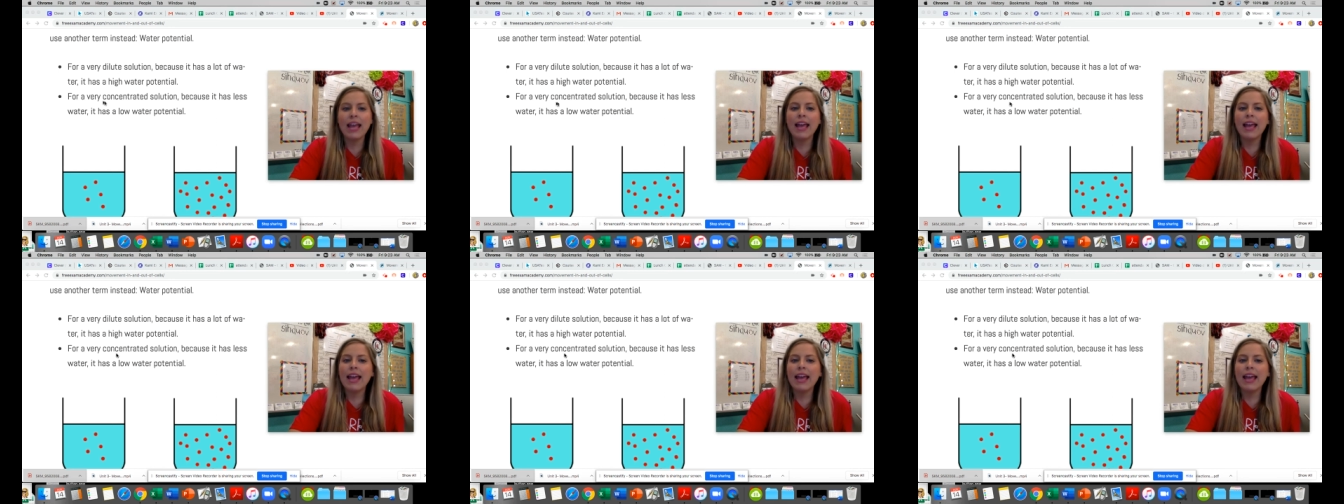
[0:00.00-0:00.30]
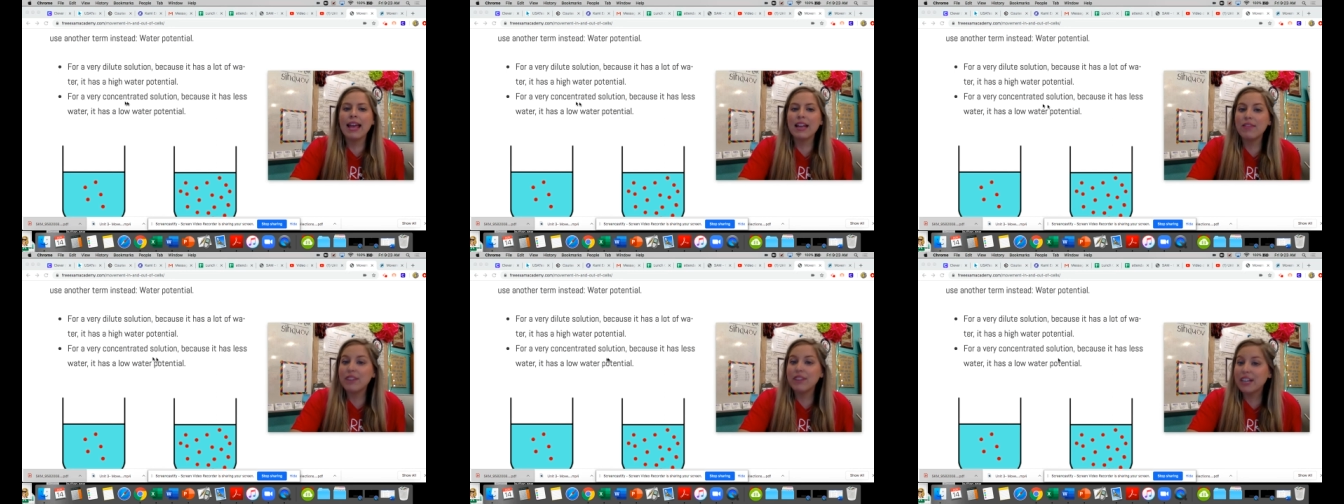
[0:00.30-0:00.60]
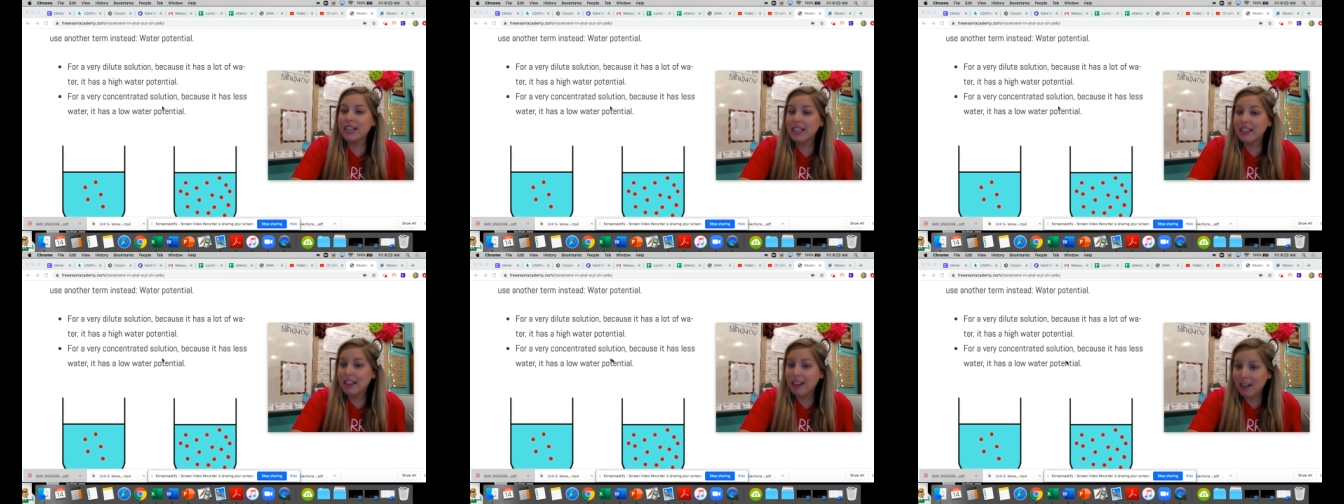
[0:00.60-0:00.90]
and a
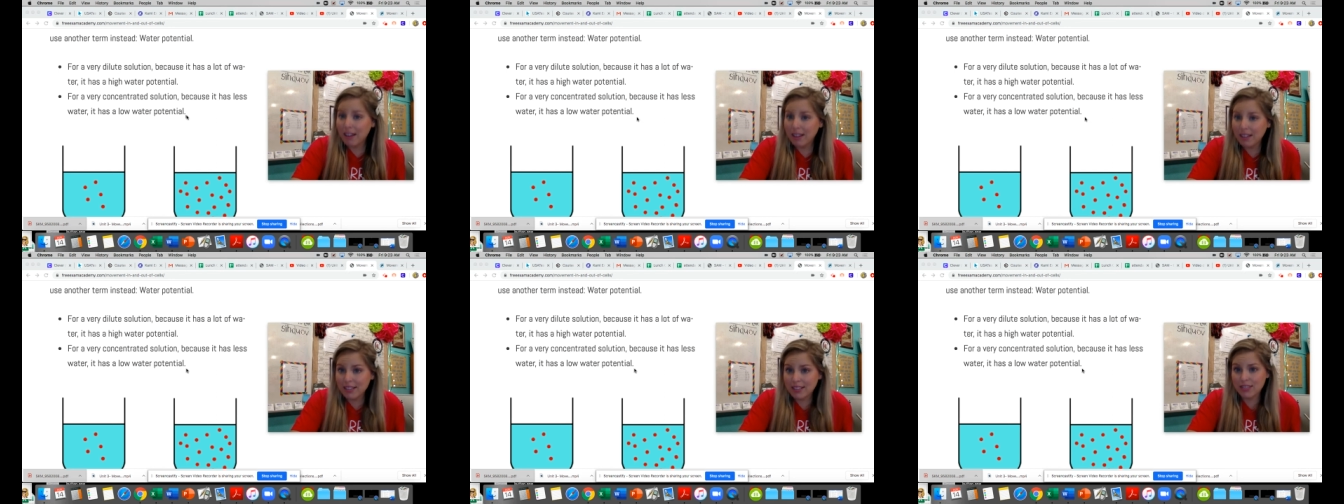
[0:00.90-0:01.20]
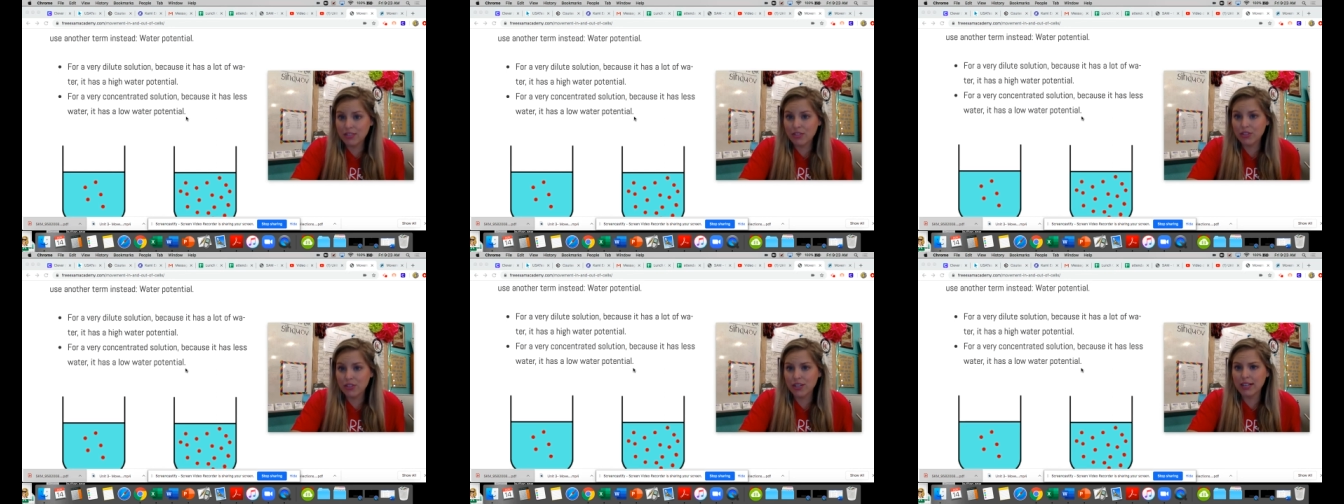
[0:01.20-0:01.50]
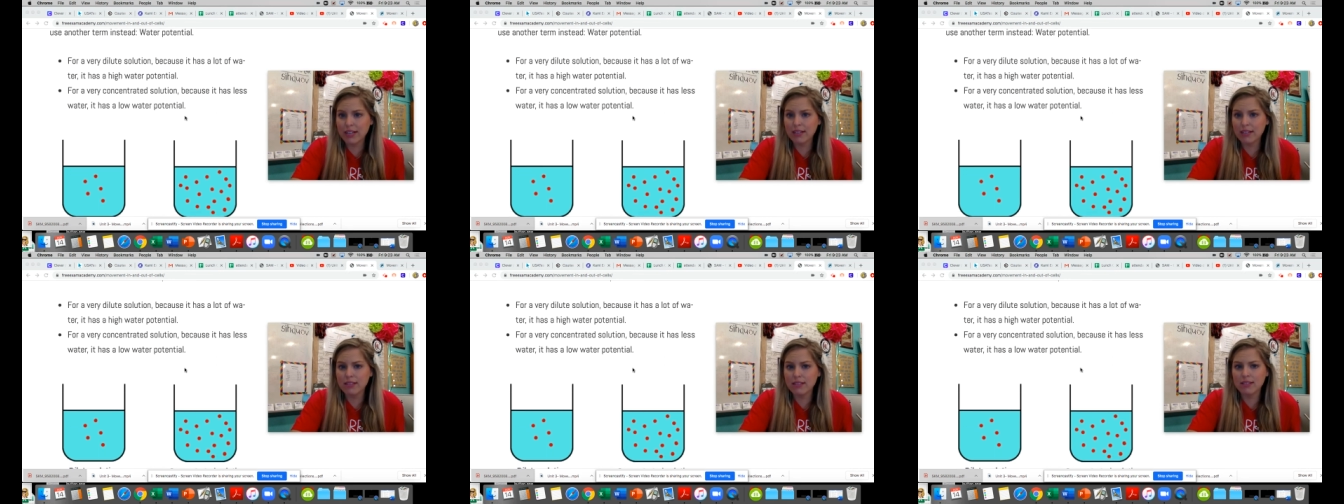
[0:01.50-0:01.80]
very
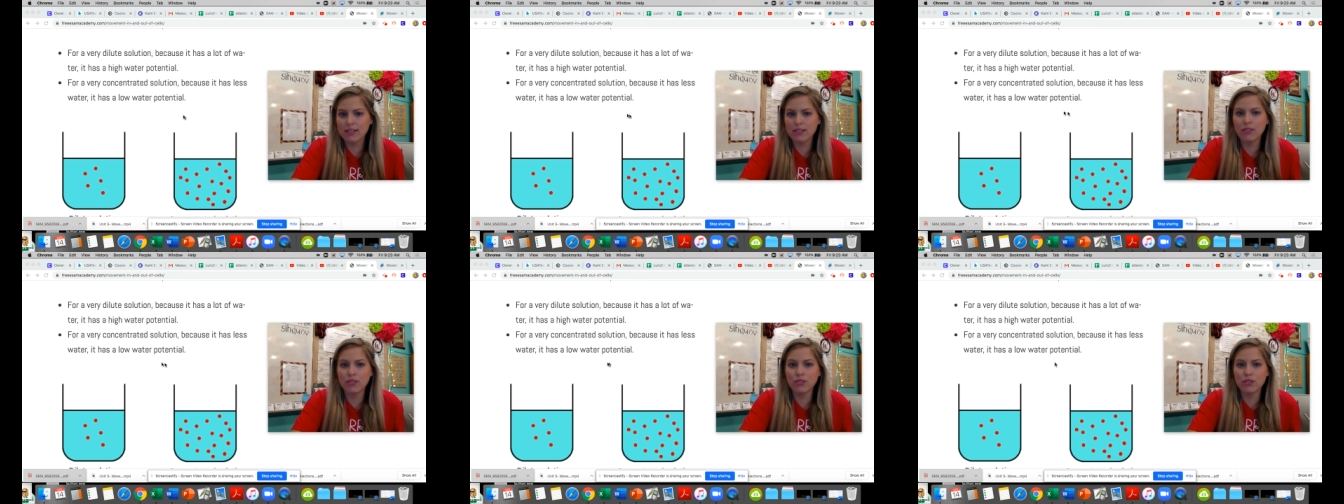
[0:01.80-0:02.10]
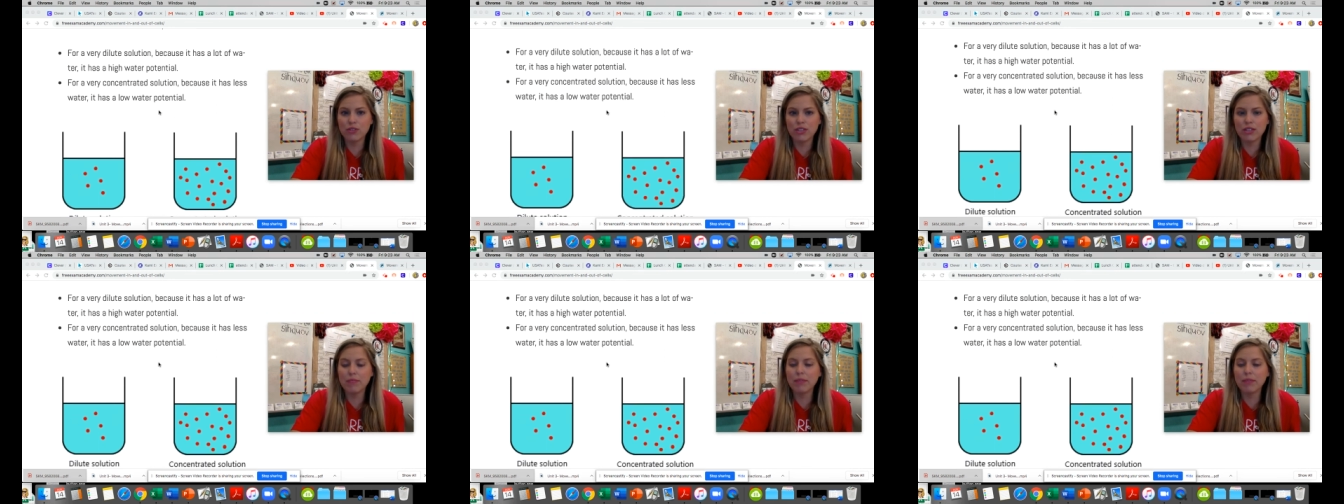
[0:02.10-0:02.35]
concentrated solution,